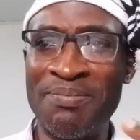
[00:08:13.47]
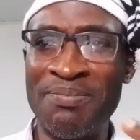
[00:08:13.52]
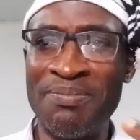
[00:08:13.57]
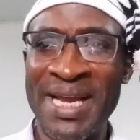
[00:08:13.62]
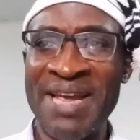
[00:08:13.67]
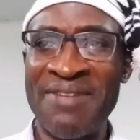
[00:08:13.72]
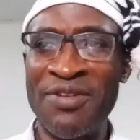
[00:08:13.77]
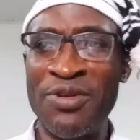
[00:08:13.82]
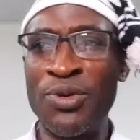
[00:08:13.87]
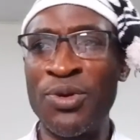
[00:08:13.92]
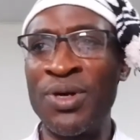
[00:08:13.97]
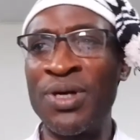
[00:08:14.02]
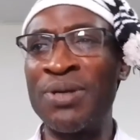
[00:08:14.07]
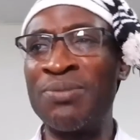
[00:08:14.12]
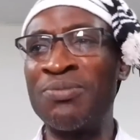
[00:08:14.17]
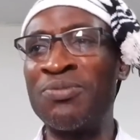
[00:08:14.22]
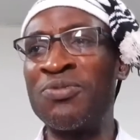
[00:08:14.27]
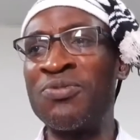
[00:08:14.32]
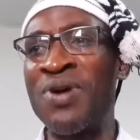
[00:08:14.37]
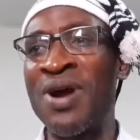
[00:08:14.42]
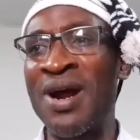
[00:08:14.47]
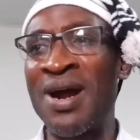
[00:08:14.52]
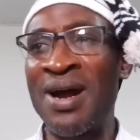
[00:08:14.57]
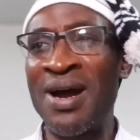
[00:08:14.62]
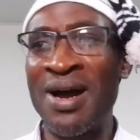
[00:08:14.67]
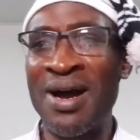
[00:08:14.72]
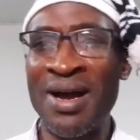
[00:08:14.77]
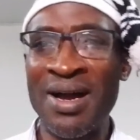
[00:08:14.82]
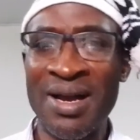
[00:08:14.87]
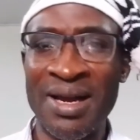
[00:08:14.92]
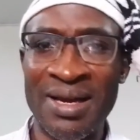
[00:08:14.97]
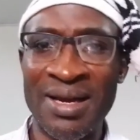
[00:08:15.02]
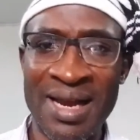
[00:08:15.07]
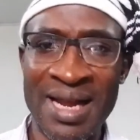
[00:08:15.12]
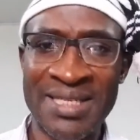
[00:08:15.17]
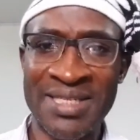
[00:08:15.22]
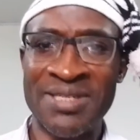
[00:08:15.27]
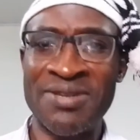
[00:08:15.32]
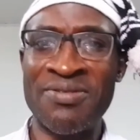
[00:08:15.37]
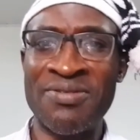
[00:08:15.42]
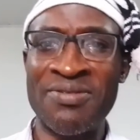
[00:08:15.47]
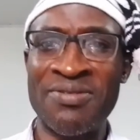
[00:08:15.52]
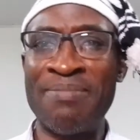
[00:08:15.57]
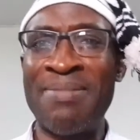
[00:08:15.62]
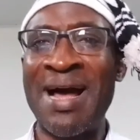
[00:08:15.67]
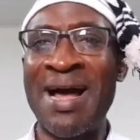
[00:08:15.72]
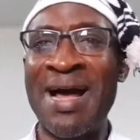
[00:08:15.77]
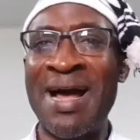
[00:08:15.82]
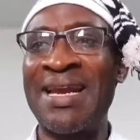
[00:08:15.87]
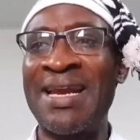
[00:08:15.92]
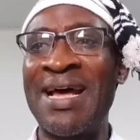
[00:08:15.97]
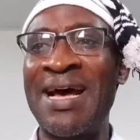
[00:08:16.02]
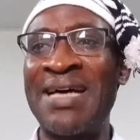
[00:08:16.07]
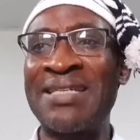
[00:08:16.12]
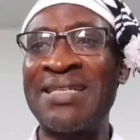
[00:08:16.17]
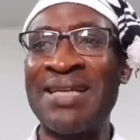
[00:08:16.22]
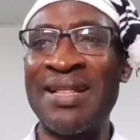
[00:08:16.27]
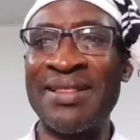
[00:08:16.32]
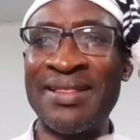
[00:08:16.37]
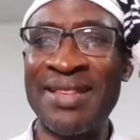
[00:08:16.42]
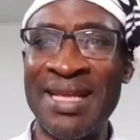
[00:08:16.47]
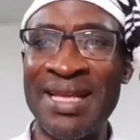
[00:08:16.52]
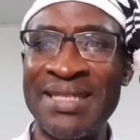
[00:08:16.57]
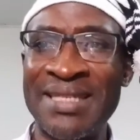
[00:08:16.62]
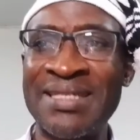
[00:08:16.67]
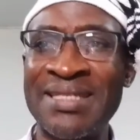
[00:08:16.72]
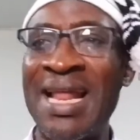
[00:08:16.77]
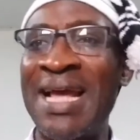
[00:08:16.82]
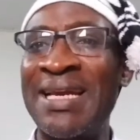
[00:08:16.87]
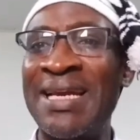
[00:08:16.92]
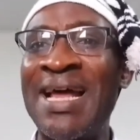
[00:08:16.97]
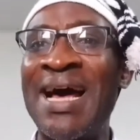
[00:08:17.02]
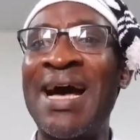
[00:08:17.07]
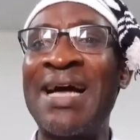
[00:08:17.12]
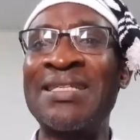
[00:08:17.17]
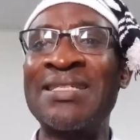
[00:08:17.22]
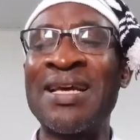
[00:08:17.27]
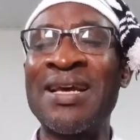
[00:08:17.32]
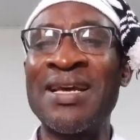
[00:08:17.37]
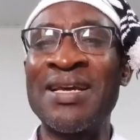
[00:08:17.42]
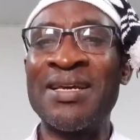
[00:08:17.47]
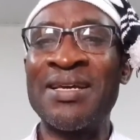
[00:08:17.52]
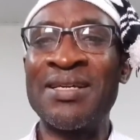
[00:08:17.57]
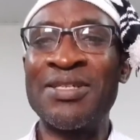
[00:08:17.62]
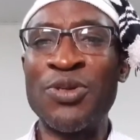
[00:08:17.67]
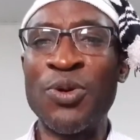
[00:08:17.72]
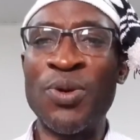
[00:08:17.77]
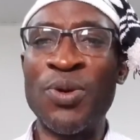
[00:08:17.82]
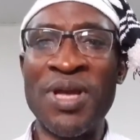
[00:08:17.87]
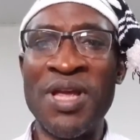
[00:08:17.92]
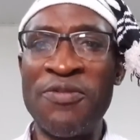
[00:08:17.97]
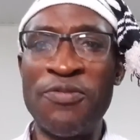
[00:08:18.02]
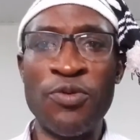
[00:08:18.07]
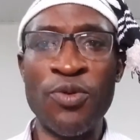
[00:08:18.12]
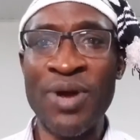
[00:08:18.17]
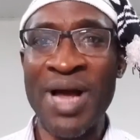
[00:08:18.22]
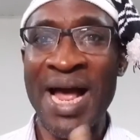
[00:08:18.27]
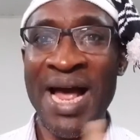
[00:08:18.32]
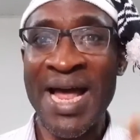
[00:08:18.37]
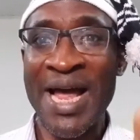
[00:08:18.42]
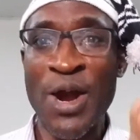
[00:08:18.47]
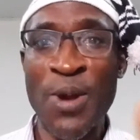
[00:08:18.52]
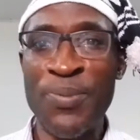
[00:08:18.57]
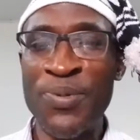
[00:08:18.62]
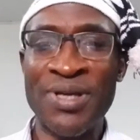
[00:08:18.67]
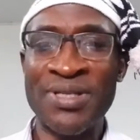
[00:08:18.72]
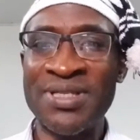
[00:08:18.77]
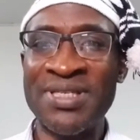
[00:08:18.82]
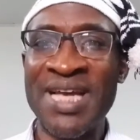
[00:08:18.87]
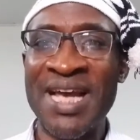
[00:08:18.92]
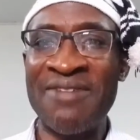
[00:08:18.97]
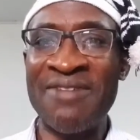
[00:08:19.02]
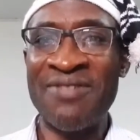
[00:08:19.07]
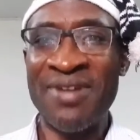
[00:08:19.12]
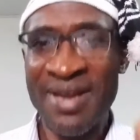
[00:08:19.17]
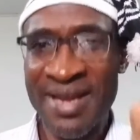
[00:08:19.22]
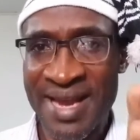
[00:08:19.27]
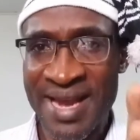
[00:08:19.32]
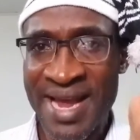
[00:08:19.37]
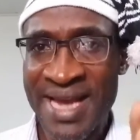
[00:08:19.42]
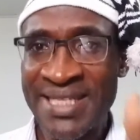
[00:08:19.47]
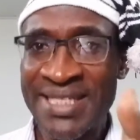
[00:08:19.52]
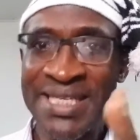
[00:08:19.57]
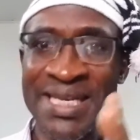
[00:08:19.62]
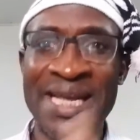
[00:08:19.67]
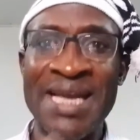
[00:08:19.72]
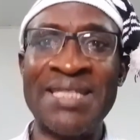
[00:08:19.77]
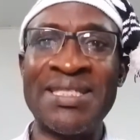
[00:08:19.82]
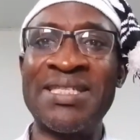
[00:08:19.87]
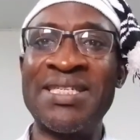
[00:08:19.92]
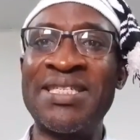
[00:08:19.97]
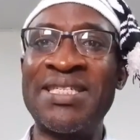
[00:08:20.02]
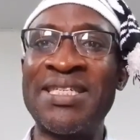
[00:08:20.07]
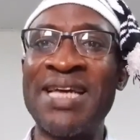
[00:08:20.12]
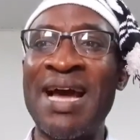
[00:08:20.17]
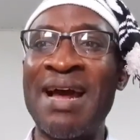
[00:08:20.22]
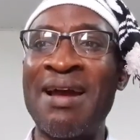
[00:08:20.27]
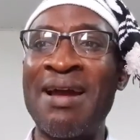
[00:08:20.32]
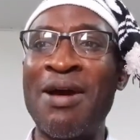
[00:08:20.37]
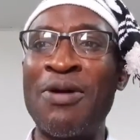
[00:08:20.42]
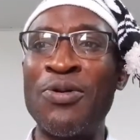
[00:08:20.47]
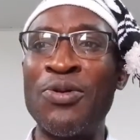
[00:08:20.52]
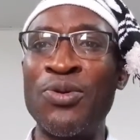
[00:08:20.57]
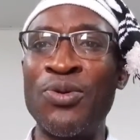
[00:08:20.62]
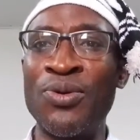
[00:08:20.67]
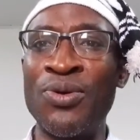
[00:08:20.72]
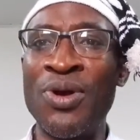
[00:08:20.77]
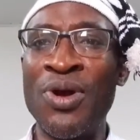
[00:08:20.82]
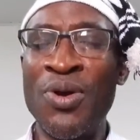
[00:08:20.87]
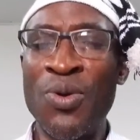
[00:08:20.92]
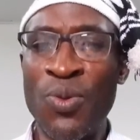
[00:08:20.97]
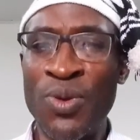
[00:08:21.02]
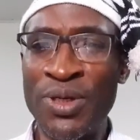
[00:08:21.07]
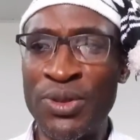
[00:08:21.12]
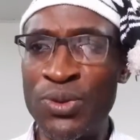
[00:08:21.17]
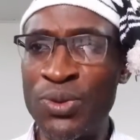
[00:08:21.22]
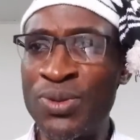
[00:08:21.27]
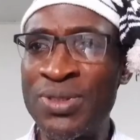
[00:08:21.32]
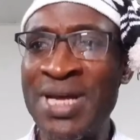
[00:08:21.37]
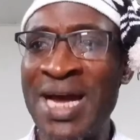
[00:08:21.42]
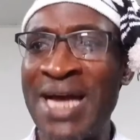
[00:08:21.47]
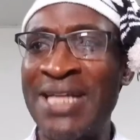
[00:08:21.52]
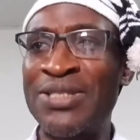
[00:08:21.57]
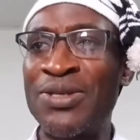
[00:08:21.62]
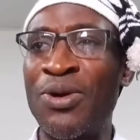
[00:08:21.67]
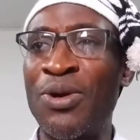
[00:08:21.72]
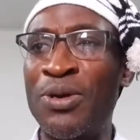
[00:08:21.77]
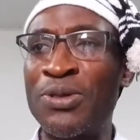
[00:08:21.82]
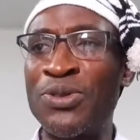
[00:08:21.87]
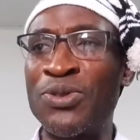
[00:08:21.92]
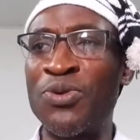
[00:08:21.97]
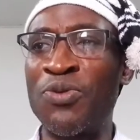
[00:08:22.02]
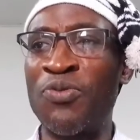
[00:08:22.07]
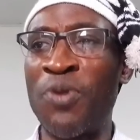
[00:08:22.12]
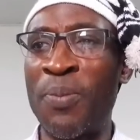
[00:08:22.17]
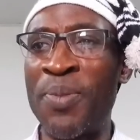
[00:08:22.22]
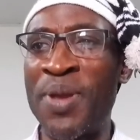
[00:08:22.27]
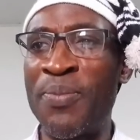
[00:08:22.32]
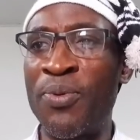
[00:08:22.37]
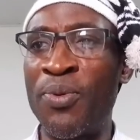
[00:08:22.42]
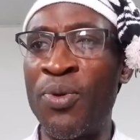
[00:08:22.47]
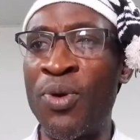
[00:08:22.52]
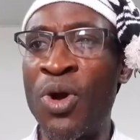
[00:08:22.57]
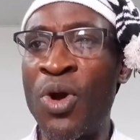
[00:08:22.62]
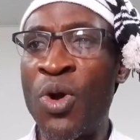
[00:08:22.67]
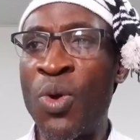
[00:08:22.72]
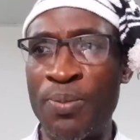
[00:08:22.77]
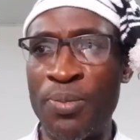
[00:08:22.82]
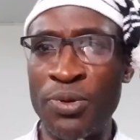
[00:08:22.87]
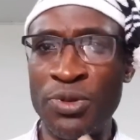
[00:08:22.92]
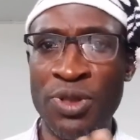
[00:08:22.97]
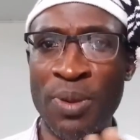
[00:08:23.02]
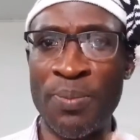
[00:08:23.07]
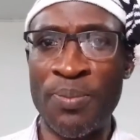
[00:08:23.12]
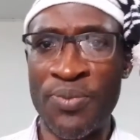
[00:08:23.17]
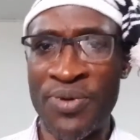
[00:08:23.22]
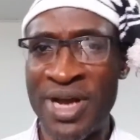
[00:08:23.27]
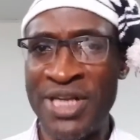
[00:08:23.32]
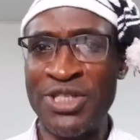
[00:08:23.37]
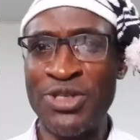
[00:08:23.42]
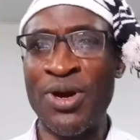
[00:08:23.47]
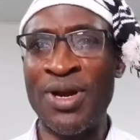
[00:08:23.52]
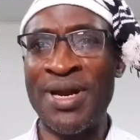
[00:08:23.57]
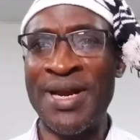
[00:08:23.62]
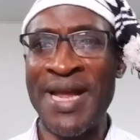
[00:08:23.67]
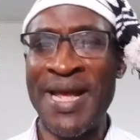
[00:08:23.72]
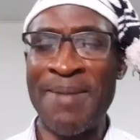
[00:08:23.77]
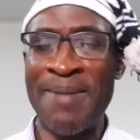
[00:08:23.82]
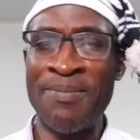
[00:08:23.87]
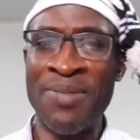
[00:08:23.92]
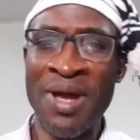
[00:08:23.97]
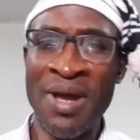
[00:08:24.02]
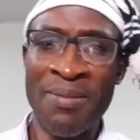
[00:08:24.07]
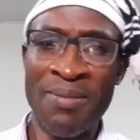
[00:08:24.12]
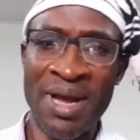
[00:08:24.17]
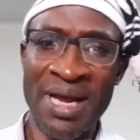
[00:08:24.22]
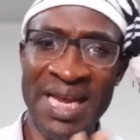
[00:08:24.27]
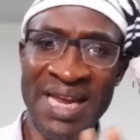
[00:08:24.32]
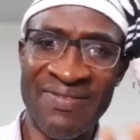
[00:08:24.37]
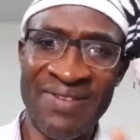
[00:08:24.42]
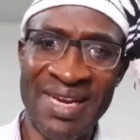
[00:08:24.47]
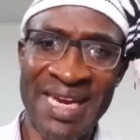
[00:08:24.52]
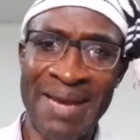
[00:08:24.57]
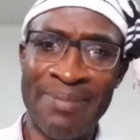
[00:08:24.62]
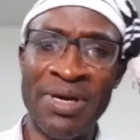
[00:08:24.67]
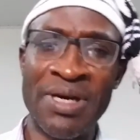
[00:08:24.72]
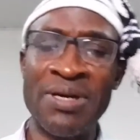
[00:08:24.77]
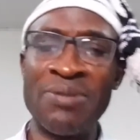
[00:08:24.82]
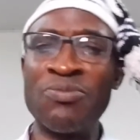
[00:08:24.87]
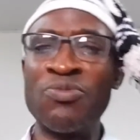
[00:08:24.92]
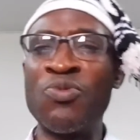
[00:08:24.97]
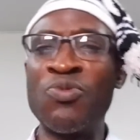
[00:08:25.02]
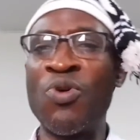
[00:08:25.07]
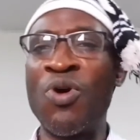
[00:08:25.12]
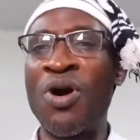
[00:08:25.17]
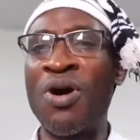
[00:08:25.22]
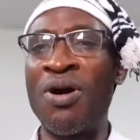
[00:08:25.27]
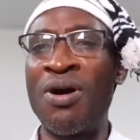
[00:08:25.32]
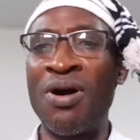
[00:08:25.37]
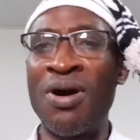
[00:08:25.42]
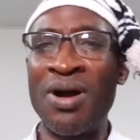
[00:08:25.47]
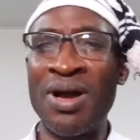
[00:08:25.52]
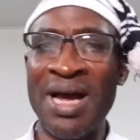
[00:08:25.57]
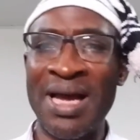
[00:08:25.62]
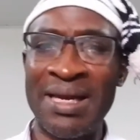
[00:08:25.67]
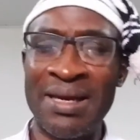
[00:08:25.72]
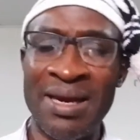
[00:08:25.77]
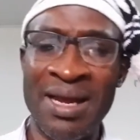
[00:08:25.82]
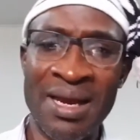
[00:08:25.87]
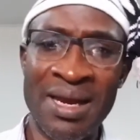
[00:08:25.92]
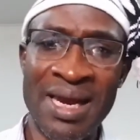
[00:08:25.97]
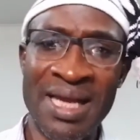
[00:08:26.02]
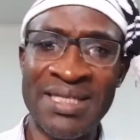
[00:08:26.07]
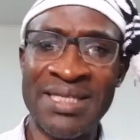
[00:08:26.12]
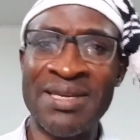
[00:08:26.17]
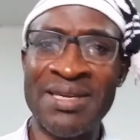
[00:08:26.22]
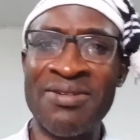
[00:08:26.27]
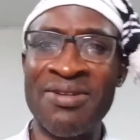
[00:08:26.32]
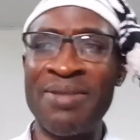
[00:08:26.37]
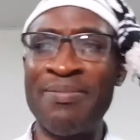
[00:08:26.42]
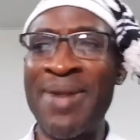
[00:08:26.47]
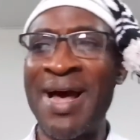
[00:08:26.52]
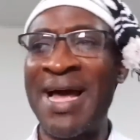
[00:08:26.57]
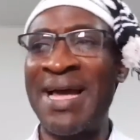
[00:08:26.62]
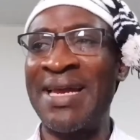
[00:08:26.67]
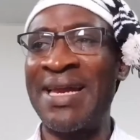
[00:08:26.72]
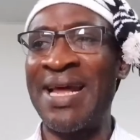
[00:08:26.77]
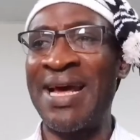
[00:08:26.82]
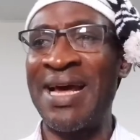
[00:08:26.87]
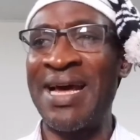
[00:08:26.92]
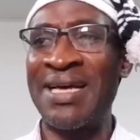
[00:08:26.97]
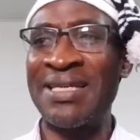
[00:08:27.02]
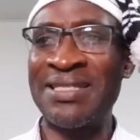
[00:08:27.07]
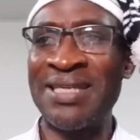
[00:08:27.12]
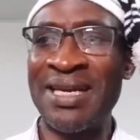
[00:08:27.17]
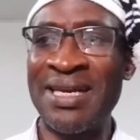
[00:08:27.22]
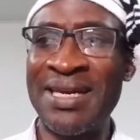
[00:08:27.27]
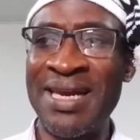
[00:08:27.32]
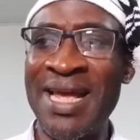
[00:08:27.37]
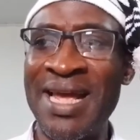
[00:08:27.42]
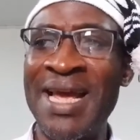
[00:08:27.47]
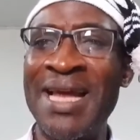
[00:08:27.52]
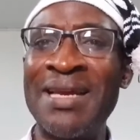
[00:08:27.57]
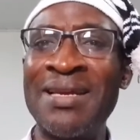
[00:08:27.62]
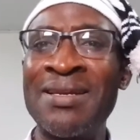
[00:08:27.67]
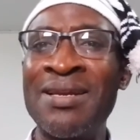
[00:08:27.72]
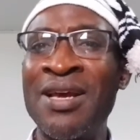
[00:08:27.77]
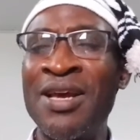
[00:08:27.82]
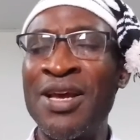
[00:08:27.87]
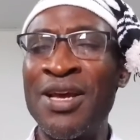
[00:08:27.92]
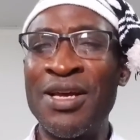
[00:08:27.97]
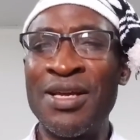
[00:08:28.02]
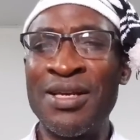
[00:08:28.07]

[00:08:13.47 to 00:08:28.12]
by giving you homework and lesson reminders and things like that. So if you can't help yourself, get a teacher around you. We do that also for people. We put some pressure on them by giving them homework and lesson reminders, and then